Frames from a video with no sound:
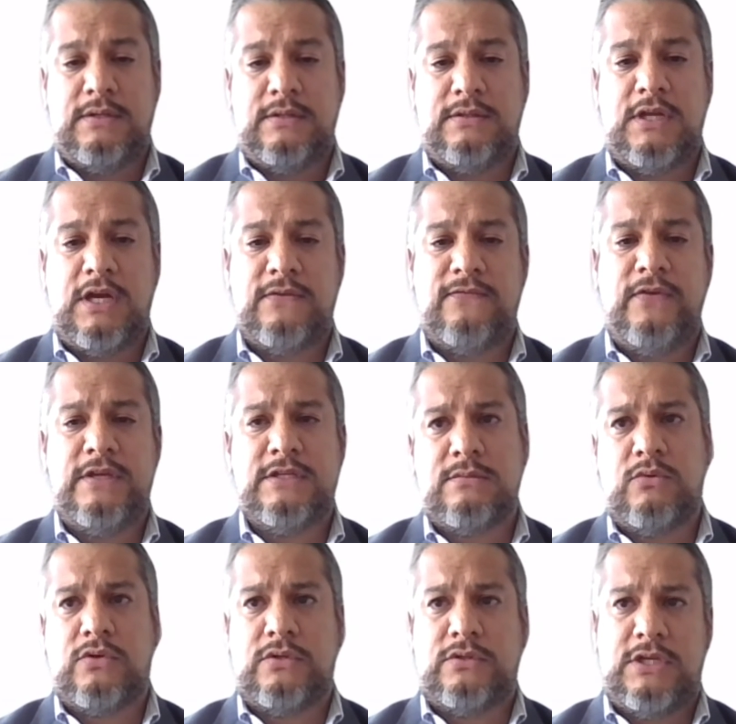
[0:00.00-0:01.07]

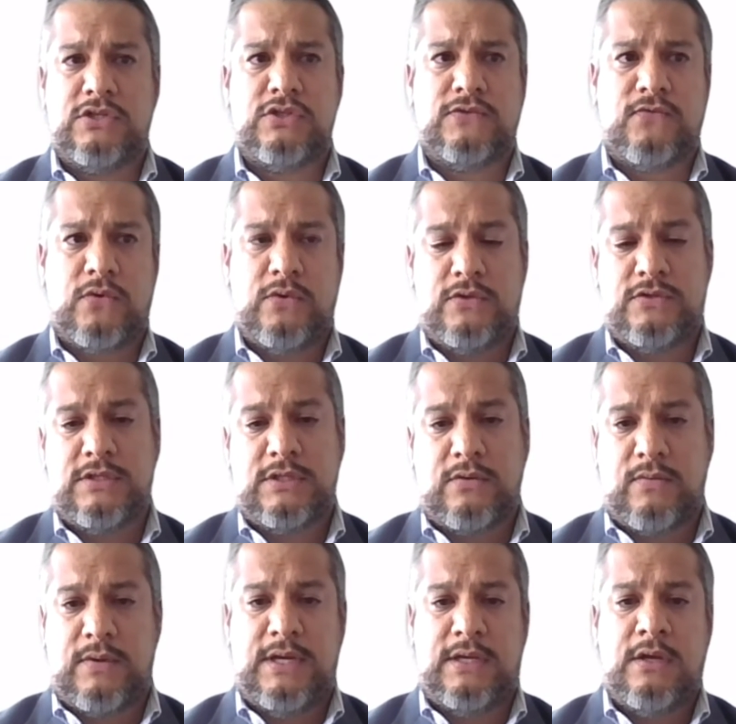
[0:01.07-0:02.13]
non-feasible conditions for using the
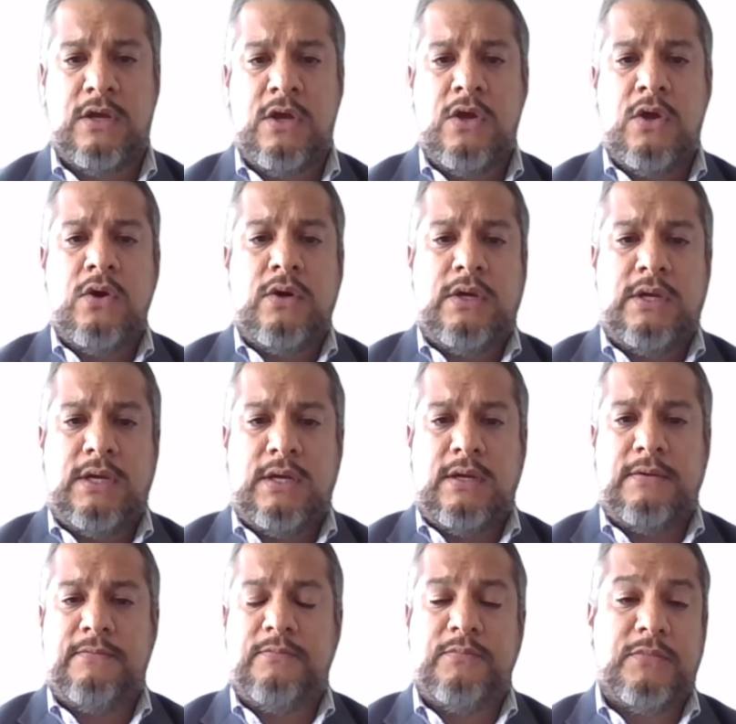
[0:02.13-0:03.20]
grid.
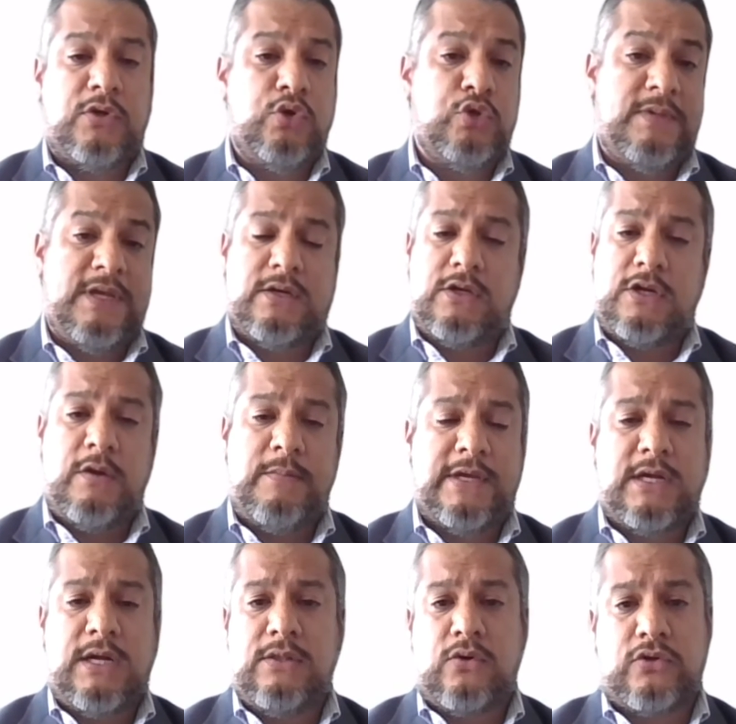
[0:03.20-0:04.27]
Could be
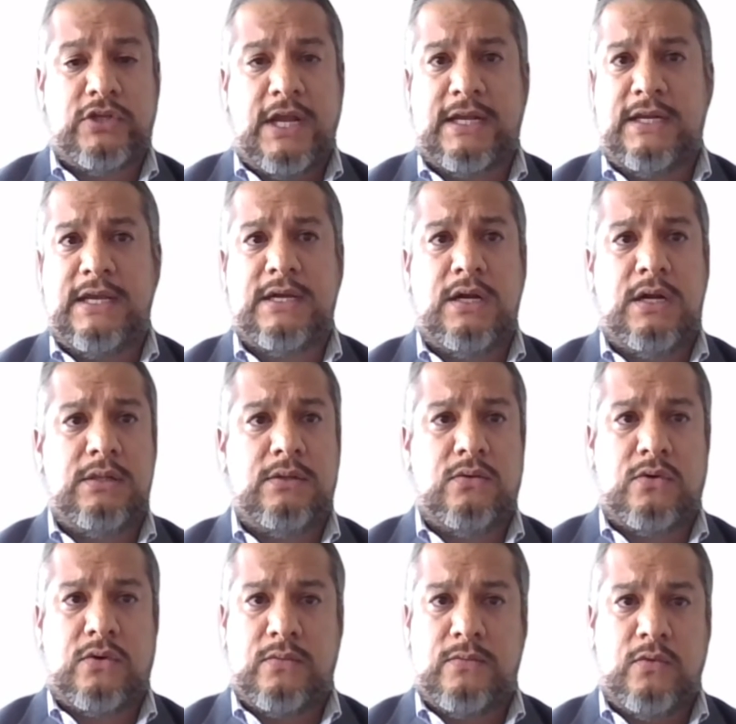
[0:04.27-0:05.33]
economical or technical
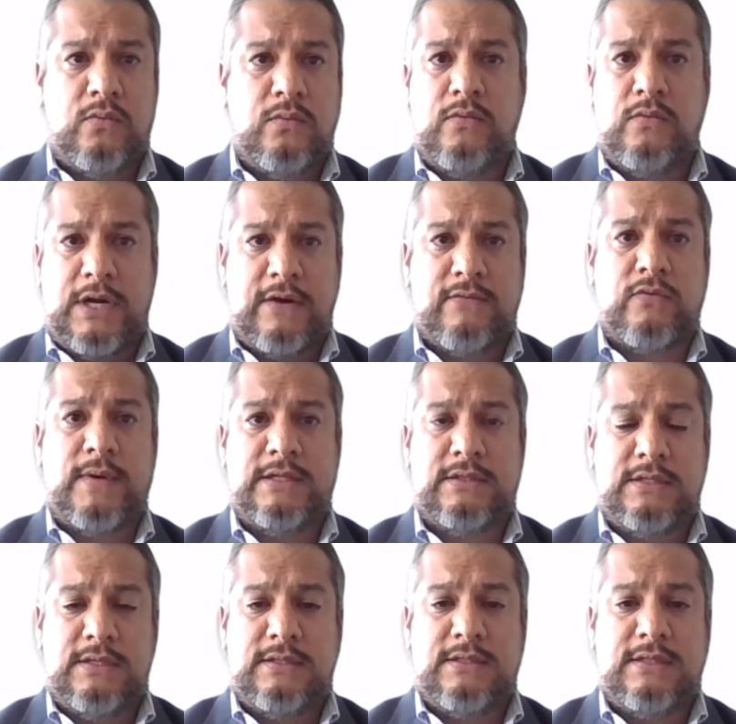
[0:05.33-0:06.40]
or whatever,
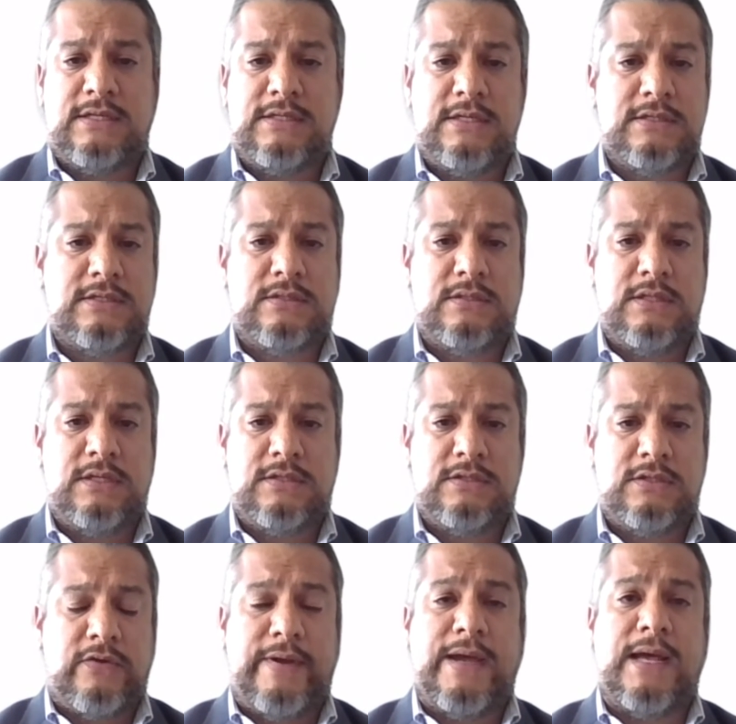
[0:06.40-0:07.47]
right? This is
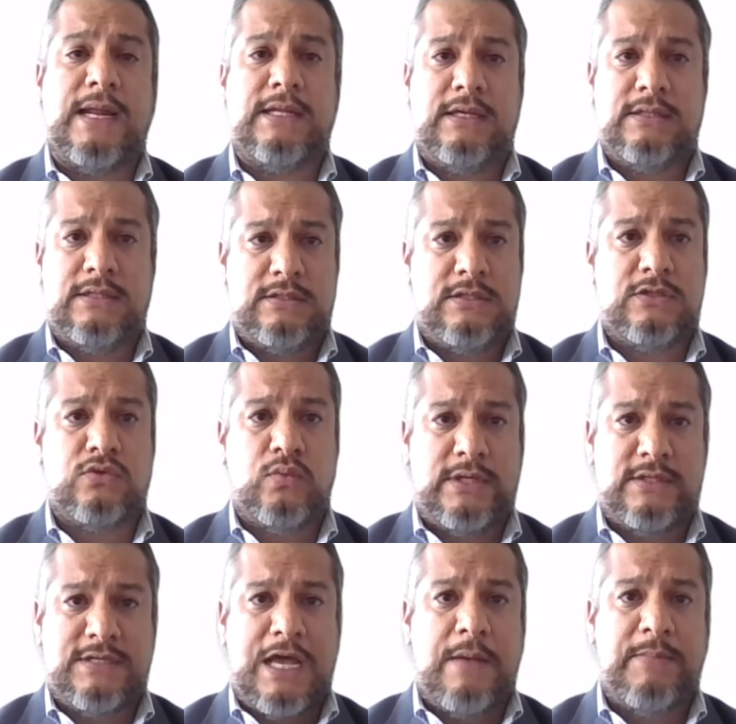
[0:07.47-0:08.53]
a reality. This is what
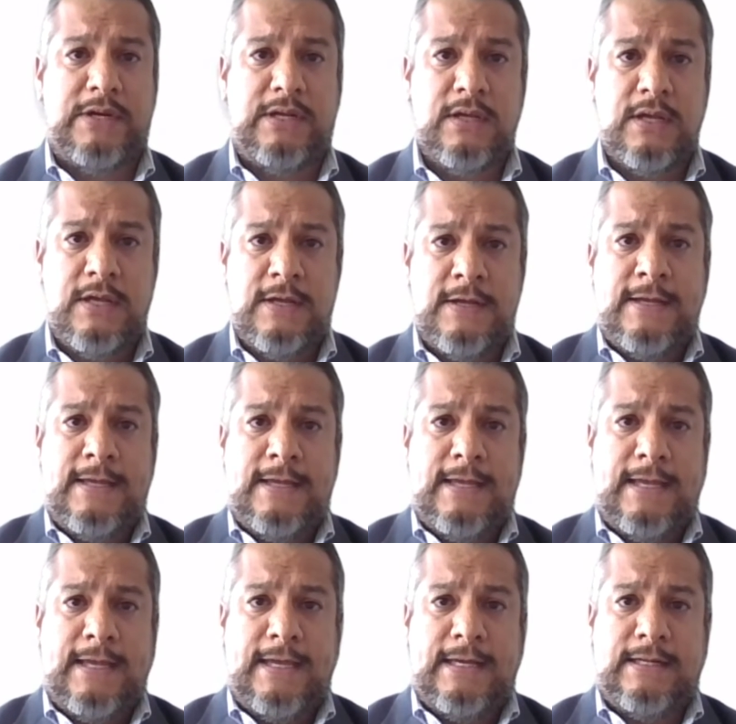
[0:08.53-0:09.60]
is happening,
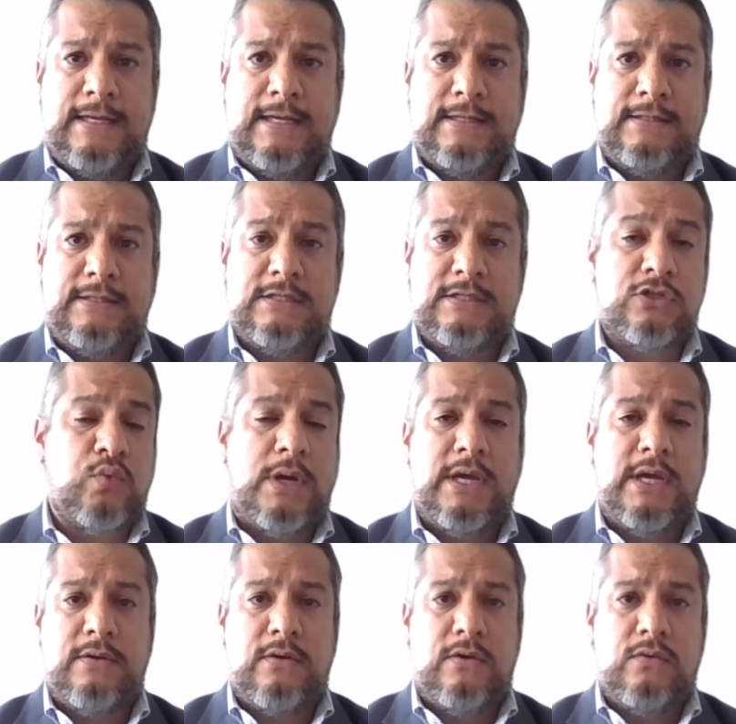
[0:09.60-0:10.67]
and this is
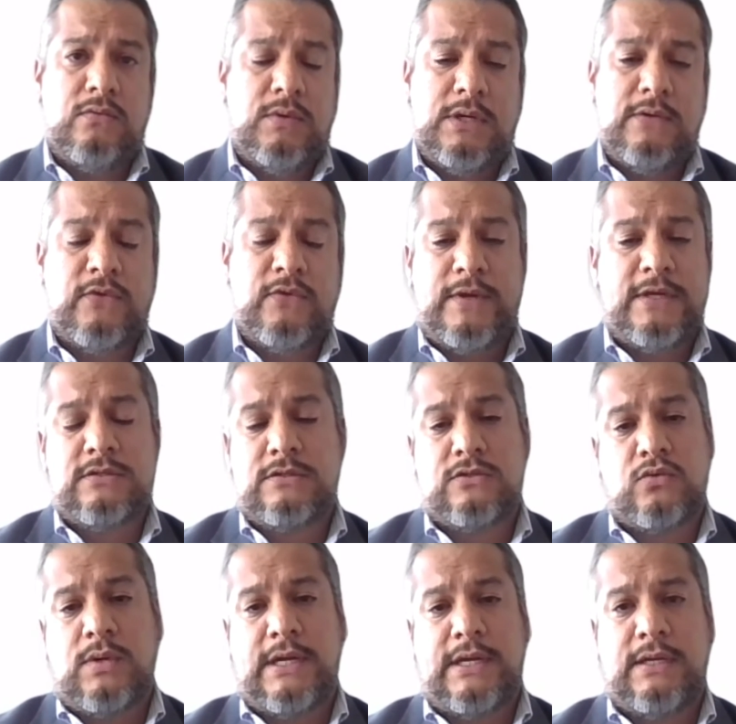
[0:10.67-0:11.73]
why one of the reasons
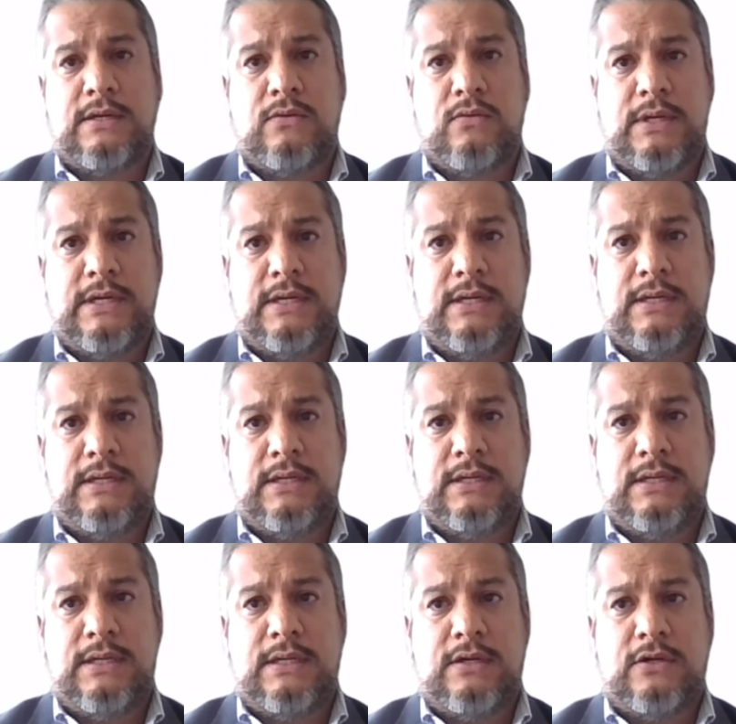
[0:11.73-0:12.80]
why
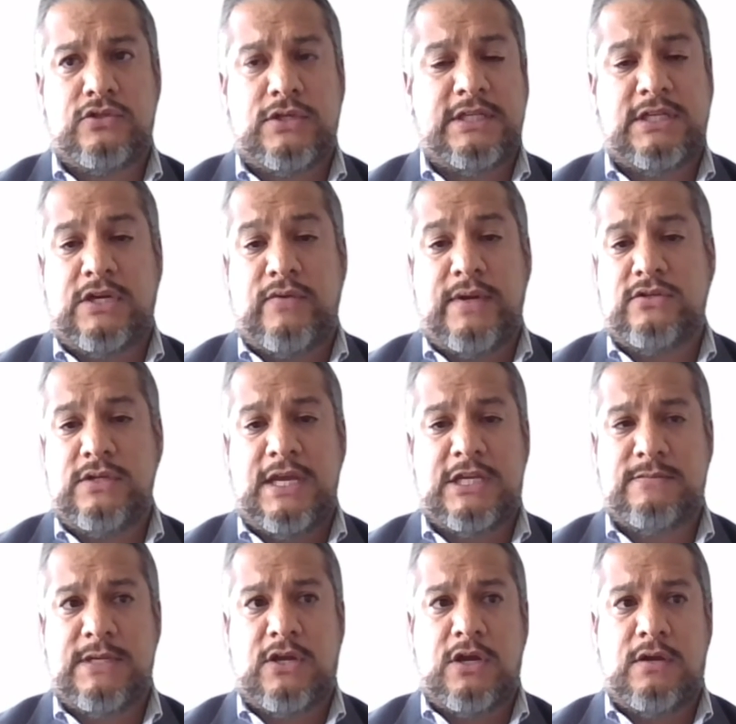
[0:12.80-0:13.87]
on-site generation
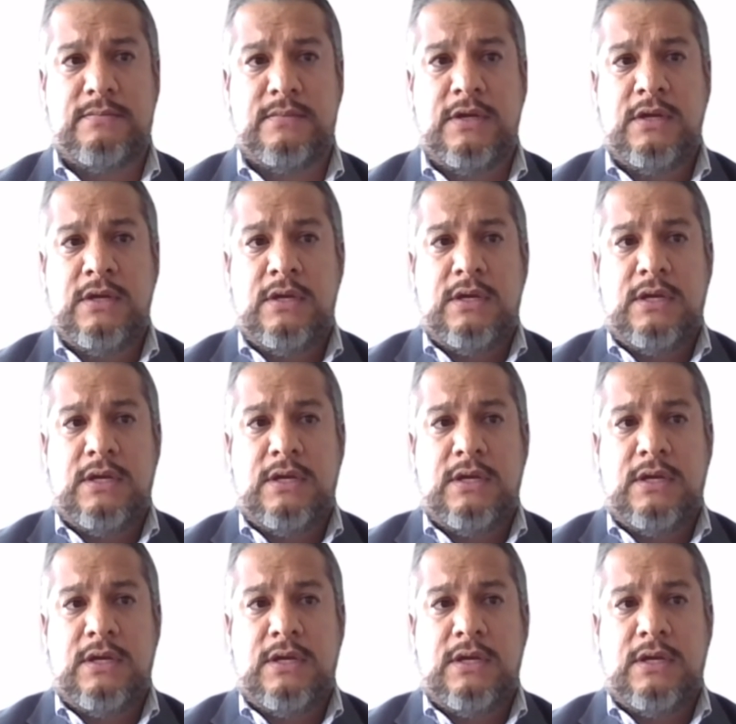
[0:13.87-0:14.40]
has become